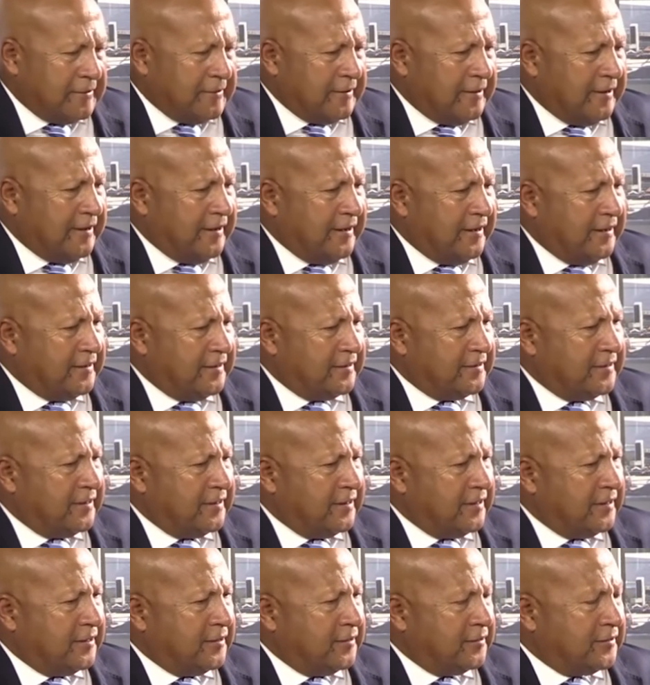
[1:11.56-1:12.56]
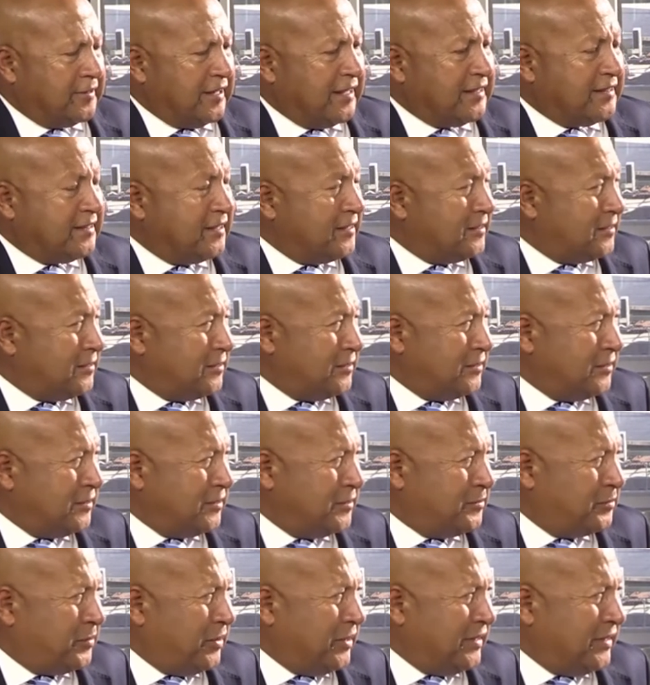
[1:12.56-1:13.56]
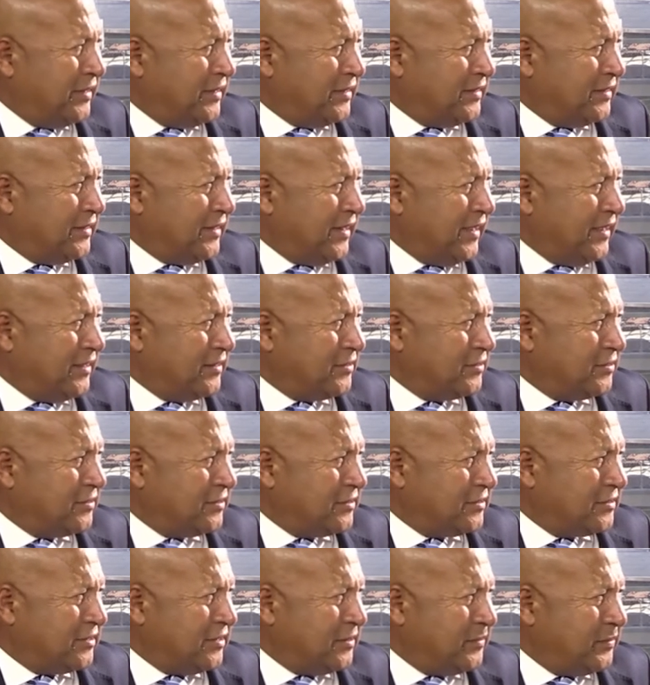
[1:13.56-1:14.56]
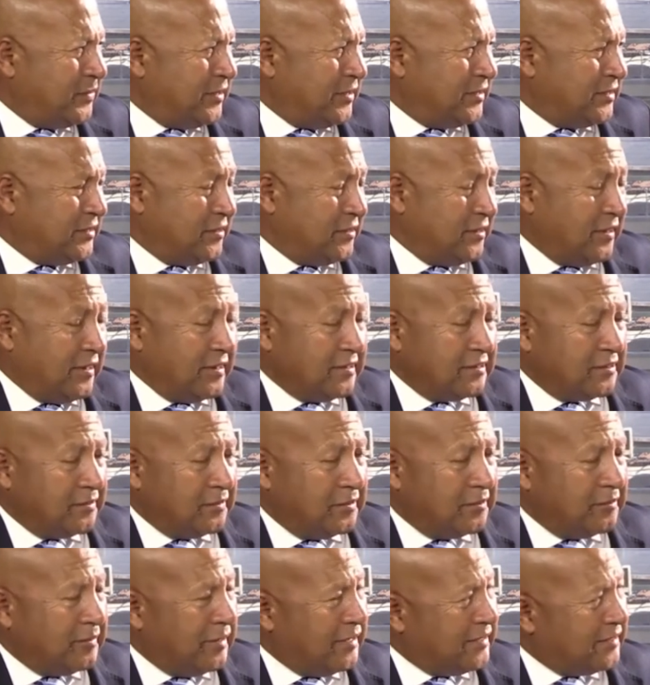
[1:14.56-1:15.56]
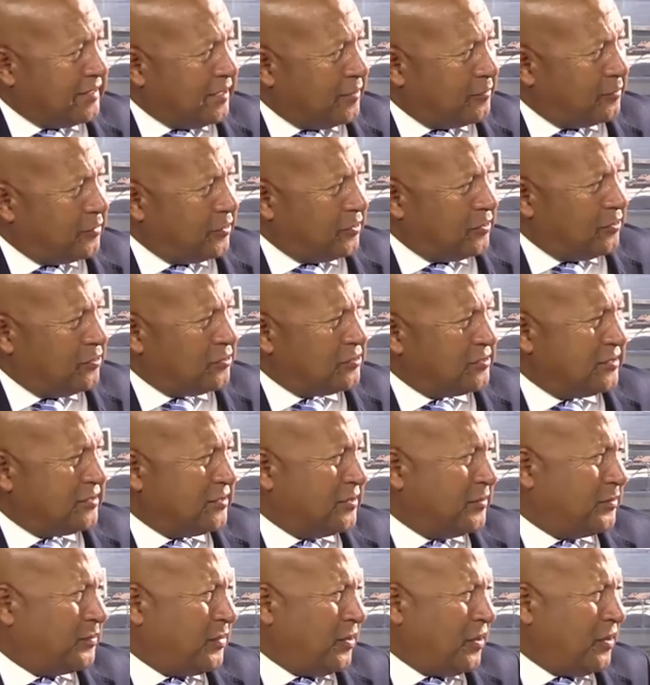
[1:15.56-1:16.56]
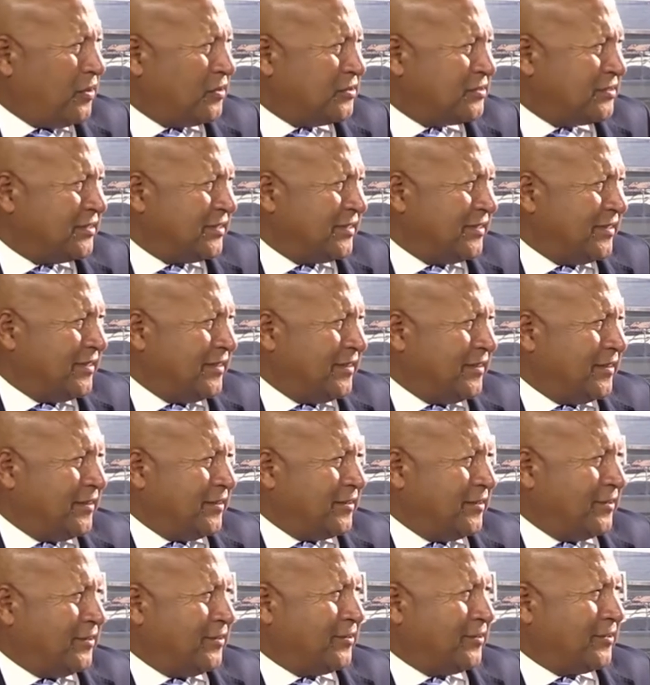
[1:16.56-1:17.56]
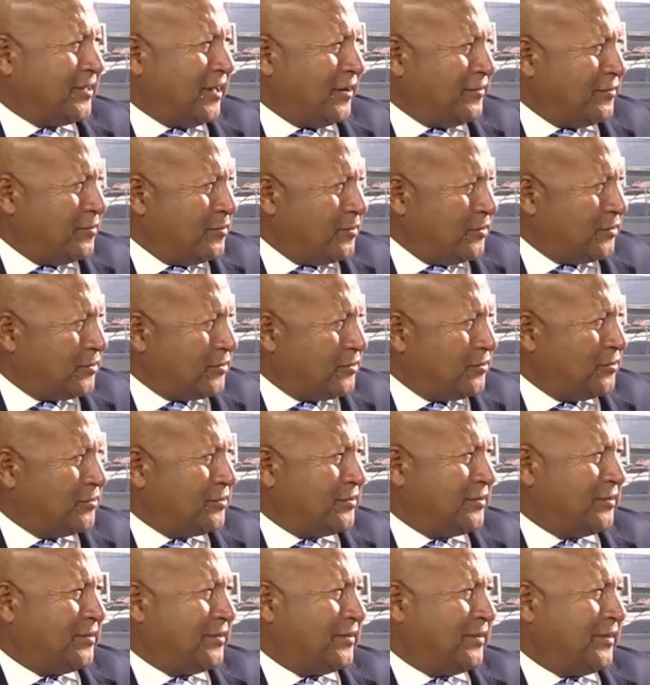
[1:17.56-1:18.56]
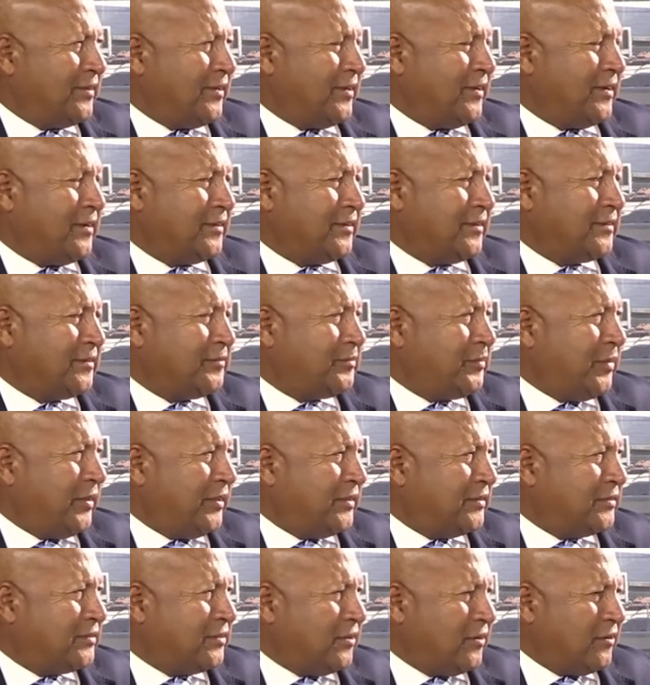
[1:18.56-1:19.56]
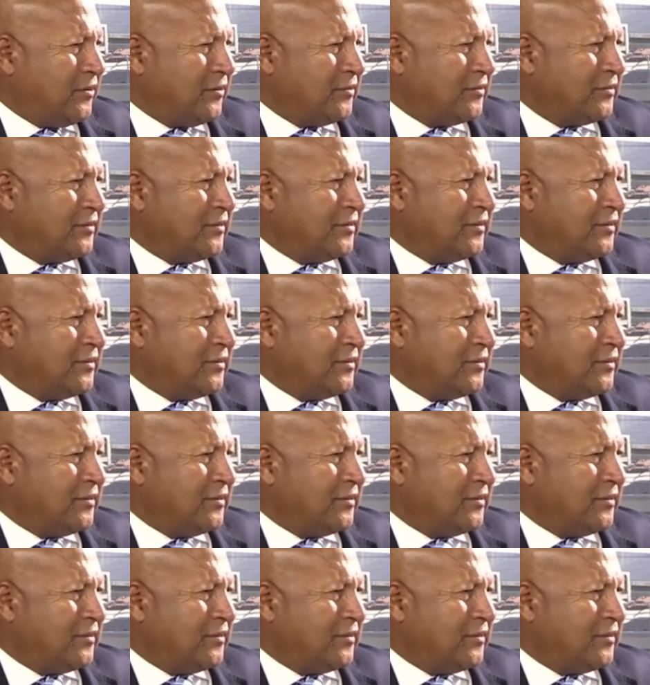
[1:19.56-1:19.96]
And that 30 billion rand surplus, you know, has to be made up, because in the past, you know, government could depend on